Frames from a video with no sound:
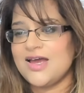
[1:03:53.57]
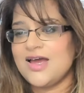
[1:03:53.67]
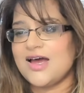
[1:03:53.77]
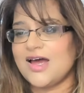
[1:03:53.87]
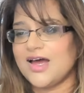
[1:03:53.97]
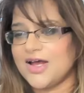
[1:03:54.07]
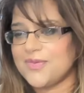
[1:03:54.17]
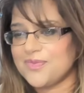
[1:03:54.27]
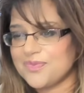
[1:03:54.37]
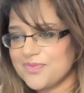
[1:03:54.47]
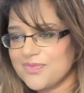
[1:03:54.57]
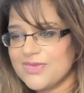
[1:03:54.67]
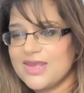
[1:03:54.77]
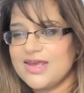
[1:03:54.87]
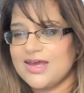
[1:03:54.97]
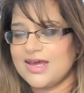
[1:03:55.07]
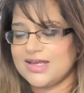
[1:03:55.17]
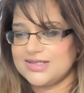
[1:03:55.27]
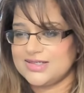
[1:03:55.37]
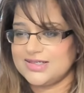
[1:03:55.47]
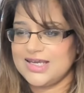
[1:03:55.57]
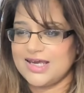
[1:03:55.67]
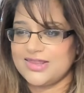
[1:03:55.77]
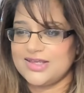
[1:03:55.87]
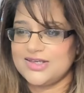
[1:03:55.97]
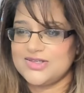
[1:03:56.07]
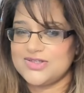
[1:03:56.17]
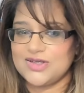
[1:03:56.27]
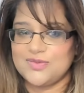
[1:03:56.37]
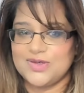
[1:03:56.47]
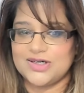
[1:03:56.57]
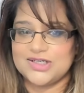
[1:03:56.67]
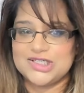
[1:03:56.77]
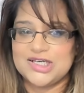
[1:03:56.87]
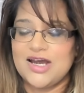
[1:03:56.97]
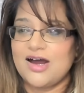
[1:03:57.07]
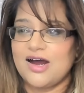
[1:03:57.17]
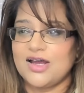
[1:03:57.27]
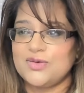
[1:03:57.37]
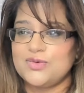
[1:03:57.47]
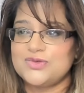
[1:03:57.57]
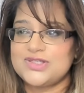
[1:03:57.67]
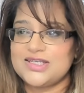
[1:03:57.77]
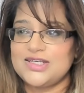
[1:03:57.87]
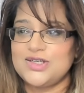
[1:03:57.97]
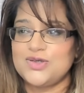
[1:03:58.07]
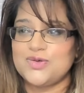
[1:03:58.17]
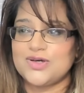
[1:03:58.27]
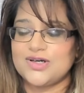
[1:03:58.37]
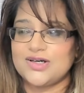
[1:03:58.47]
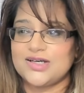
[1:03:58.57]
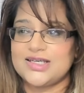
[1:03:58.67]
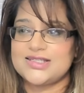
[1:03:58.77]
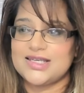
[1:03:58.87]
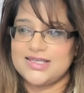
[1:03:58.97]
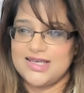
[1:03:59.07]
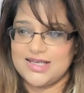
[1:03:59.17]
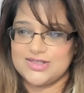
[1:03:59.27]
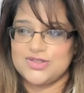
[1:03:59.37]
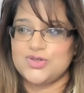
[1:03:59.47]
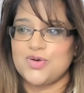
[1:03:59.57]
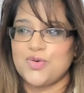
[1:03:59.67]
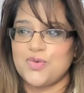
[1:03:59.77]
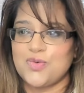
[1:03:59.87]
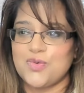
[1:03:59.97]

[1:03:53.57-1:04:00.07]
Yeah, thank you so much. I will see you guys next week.